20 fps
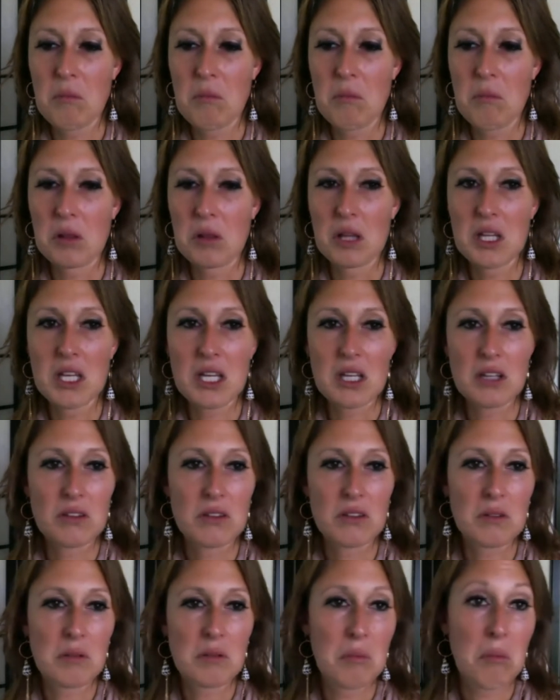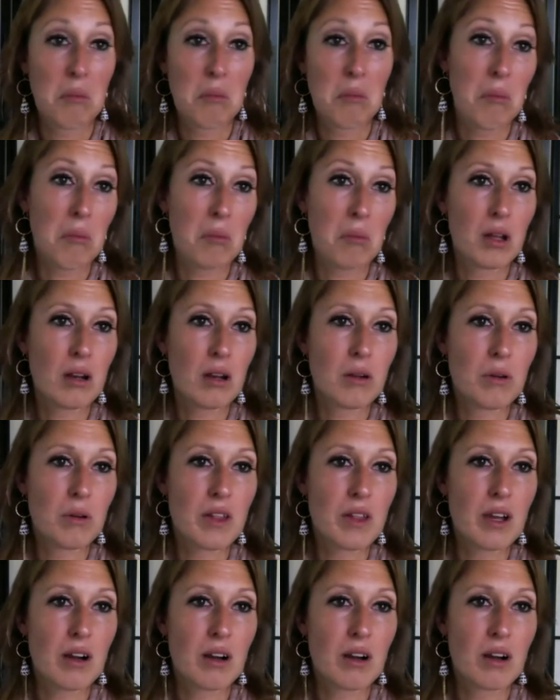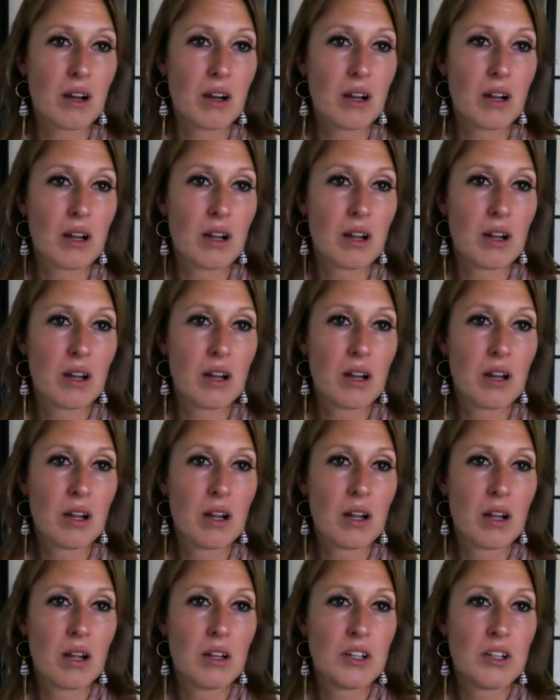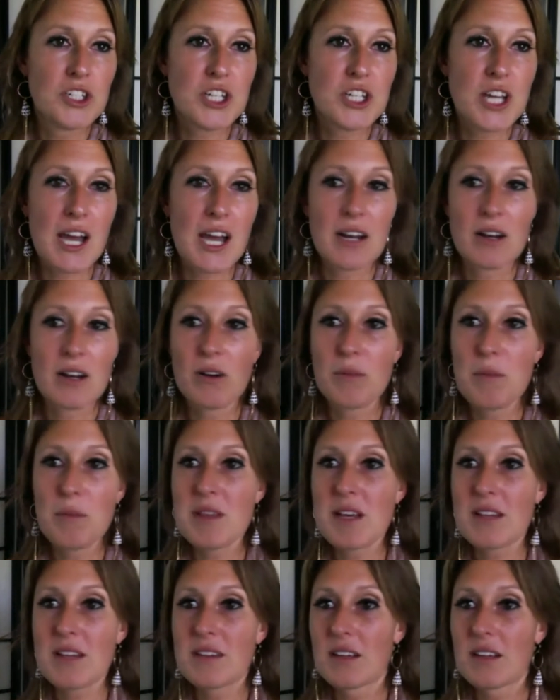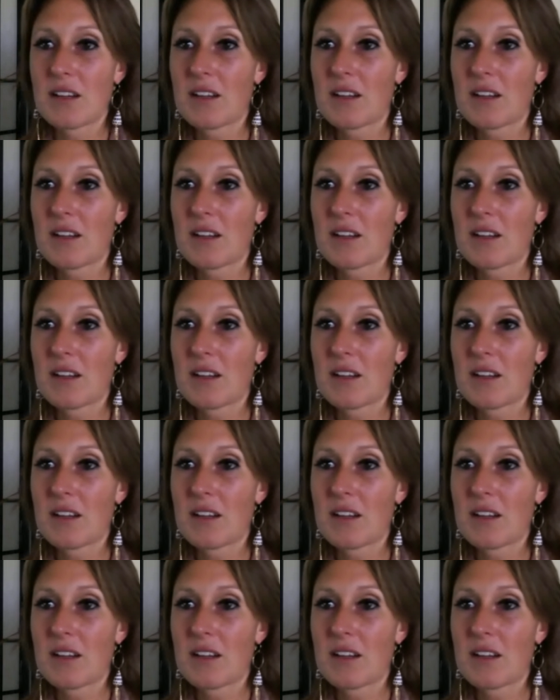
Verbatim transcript: links. Hmm, I don't know where they are. Chat. Oh, maybe that's it.